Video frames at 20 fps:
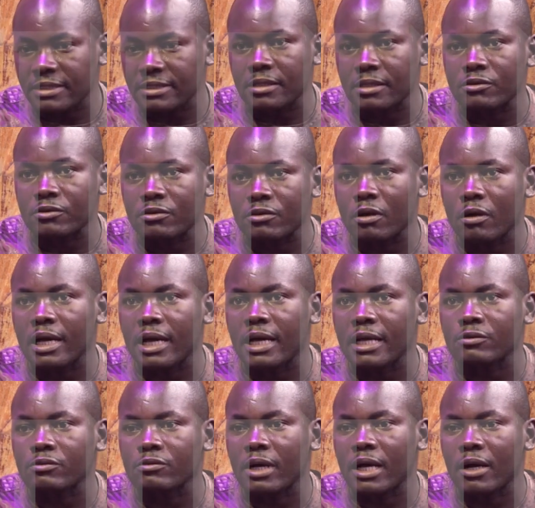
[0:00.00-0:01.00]
State, so long
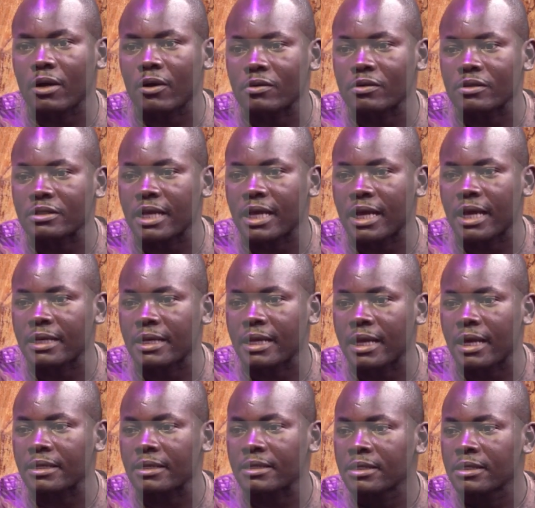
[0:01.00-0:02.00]
as we are concerned.
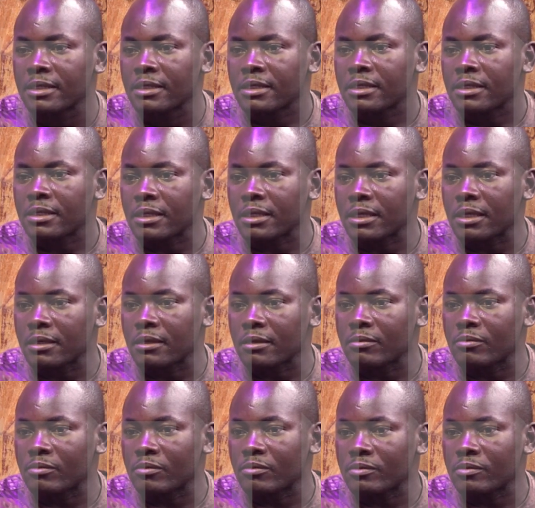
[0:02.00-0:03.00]

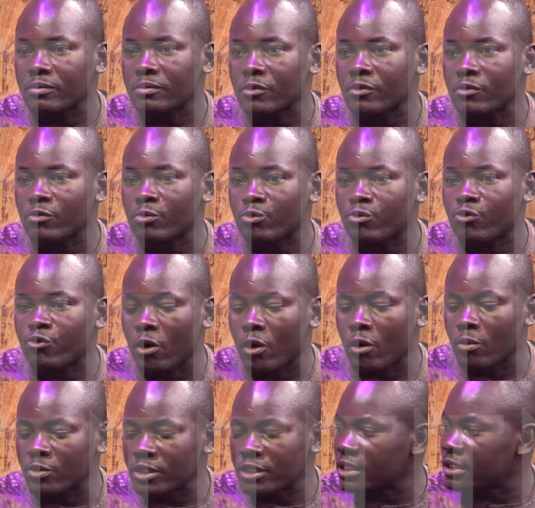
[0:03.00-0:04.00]
And
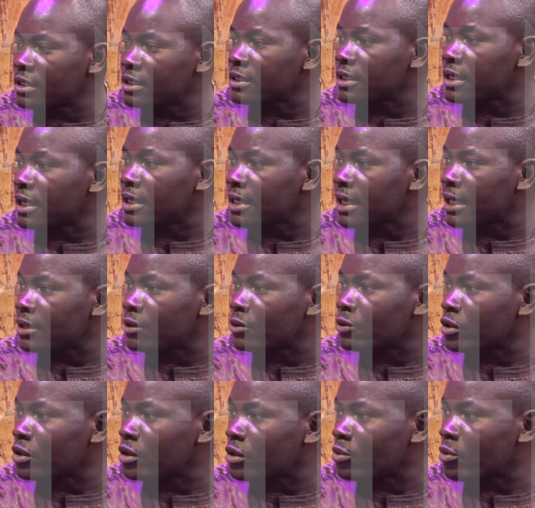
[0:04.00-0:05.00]
from the city center
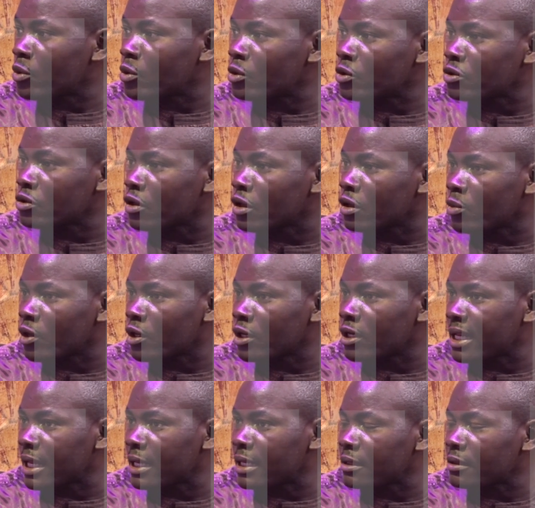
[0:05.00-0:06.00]
to Oyibo is not more
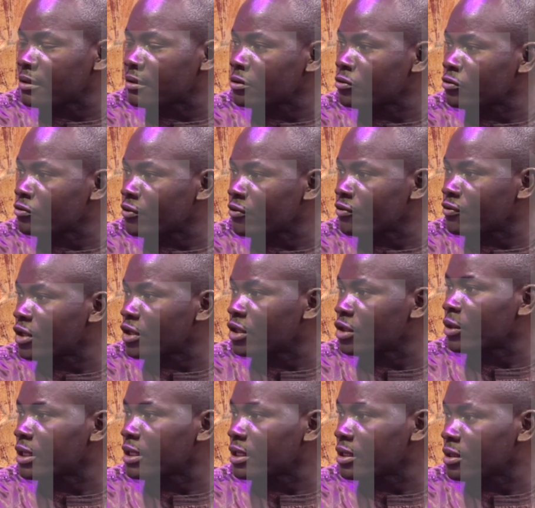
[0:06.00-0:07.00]
than
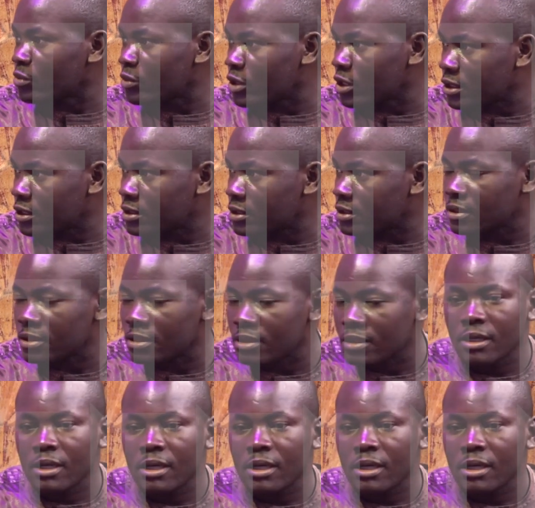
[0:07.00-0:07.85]
15, 20 minutes.